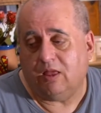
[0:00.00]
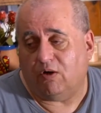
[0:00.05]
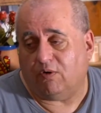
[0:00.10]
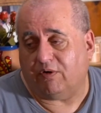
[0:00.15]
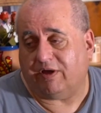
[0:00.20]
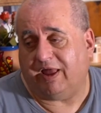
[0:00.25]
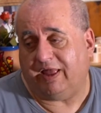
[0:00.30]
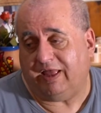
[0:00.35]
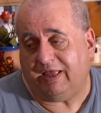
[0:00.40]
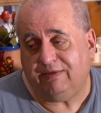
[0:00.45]

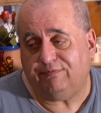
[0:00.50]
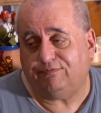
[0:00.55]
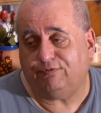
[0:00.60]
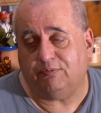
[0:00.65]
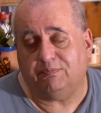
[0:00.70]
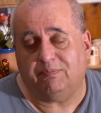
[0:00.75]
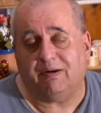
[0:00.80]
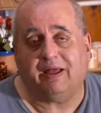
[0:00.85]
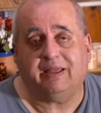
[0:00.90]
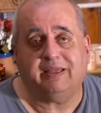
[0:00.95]
Okay, if you
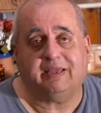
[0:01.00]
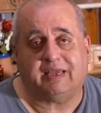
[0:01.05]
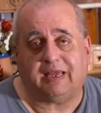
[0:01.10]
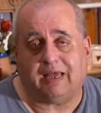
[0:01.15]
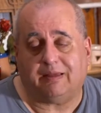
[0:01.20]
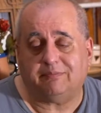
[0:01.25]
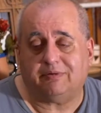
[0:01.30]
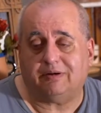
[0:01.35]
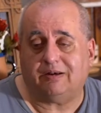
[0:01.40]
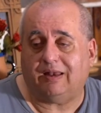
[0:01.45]
buy a
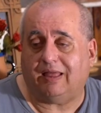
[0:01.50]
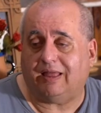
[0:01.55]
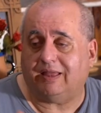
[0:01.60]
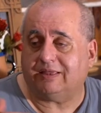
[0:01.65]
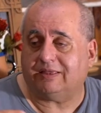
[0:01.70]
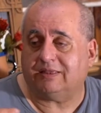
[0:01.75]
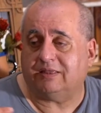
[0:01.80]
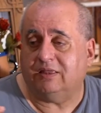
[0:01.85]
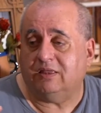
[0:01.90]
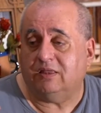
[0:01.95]
camera
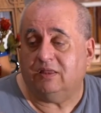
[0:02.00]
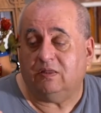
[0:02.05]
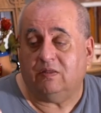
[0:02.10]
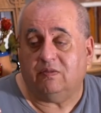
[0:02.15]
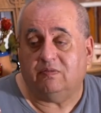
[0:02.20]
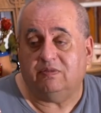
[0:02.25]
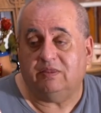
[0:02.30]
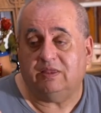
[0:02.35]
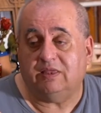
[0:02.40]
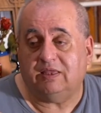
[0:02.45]
like
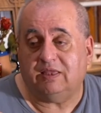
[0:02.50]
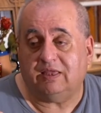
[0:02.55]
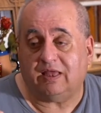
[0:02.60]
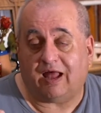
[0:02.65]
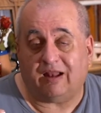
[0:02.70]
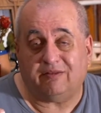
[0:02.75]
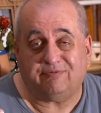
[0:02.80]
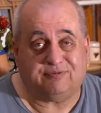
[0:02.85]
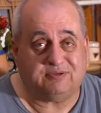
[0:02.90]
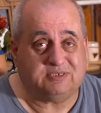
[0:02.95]
the
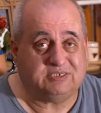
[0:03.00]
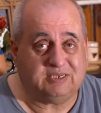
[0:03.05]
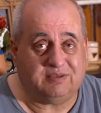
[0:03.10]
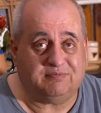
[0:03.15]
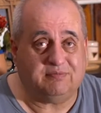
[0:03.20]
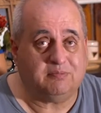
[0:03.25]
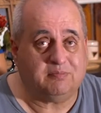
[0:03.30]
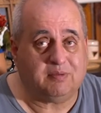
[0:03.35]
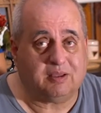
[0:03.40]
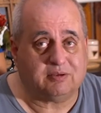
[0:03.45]
Alpha
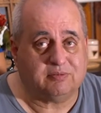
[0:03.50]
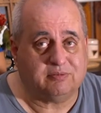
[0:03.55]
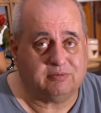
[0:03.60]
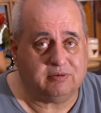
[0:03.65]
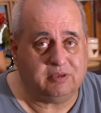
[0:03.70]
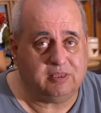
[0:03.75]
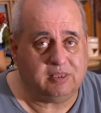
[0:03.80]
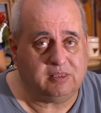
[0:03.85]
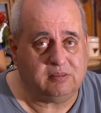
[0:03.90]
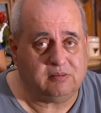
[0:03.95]
7 Mark
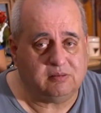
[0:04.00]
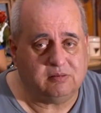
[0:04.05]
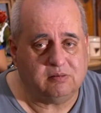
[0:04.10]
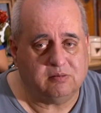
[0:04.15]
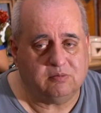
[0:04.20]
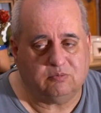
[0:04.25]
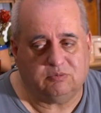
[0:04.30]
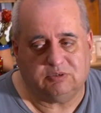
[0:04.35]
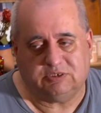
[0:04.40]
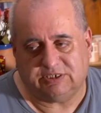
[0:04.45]
III,
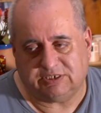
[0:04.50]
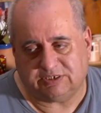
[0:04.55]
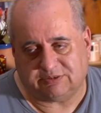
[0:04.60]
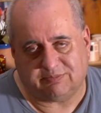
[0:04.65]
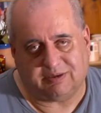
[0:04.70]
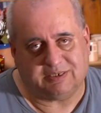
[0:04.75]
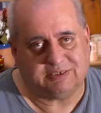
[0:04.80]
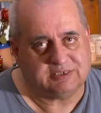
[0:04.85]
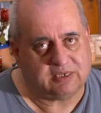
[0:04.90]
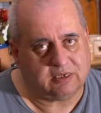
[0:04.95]
which is
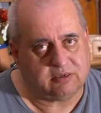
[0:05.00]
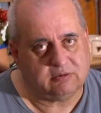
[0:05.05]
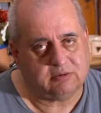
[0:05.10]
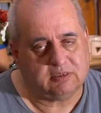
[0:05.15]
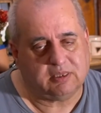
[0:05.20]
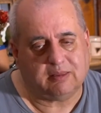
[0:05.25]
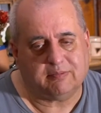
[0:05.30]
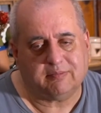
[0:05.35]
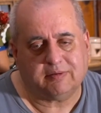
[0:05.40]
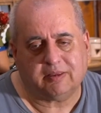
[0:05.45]
my second
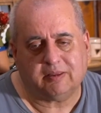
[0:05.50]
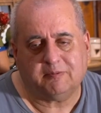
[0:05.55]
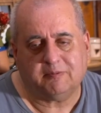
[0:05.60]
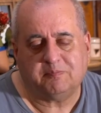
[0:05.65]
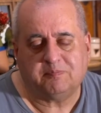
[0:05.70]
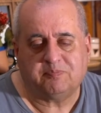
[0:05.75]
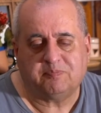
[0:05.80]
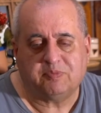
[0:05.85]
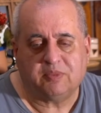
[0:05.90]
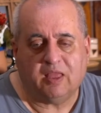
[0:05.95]
camera,
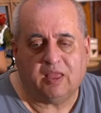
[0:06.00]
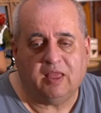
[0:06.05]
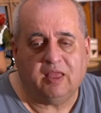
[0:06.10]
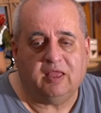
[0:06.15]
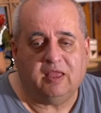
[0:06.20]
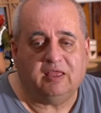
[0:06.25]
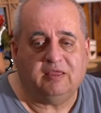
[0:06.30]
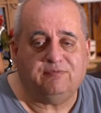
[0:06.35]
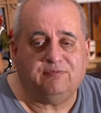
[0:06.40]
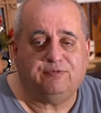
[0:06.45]

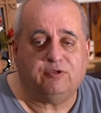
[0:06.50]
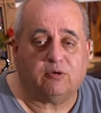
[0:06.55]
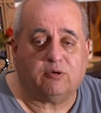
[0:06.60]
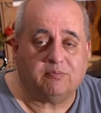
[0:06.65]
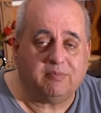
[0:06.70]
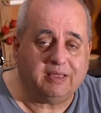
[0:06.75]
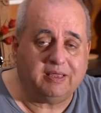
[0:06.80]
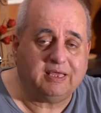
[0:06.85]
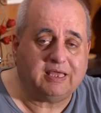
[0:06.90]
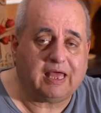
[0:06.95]
if your
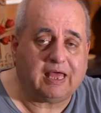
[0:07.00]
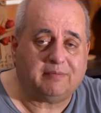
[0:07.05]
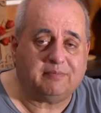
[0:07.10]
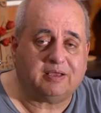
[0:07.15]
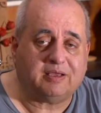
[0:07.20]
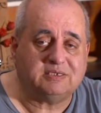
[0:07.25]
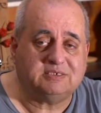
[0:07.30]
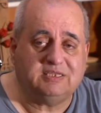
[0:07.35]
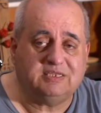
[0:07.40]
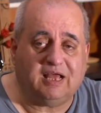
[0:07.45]
main
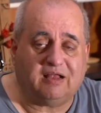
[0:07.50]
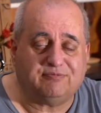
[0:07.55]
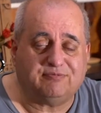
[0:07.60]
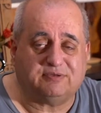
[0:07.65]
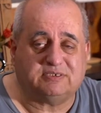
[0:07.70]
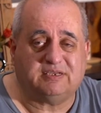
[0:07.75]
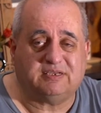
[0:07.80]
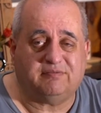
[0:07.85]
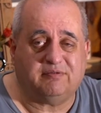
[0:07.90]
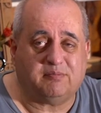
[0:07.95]
camera is the Alpha
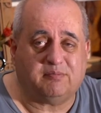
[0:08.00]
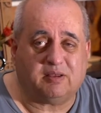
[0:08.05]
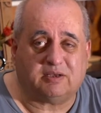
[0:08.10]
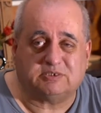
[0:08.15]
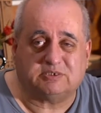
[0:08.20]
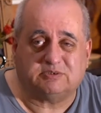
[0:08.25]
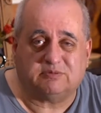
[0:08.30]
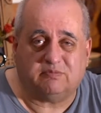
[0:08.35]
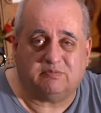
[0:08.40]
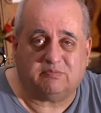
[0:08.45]
7
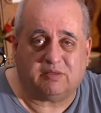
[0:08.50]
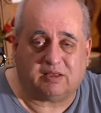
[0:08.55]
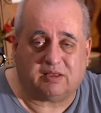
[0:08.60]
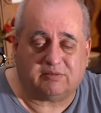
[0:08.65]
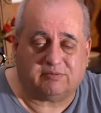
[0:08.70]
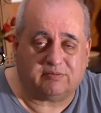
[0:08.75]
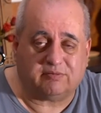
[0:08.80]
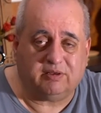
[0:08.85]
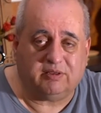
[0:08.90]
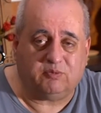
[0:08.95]

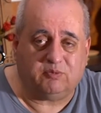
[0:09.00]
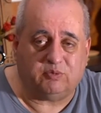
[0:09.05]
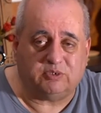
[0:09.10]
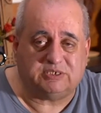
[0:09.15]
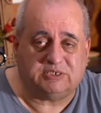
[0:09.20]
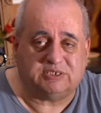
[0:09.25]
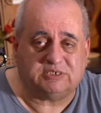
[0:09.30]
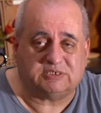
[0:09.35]
Mark III, which